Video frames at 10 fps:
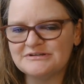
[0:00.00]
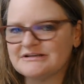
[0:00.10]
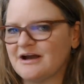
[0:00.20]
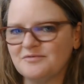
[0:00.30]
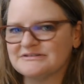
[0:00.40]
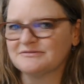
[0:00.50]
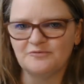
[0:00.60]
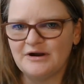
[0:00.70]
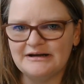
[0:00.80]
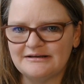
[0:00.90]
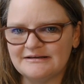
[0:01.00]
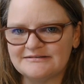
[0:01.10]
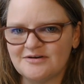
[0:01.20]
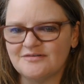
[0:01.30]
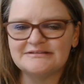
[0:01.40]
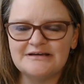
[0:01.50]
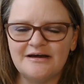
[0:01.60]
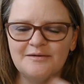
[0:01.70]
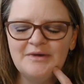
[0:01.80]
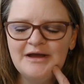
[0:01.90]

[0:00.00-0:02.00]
I wasn't rating things all the time.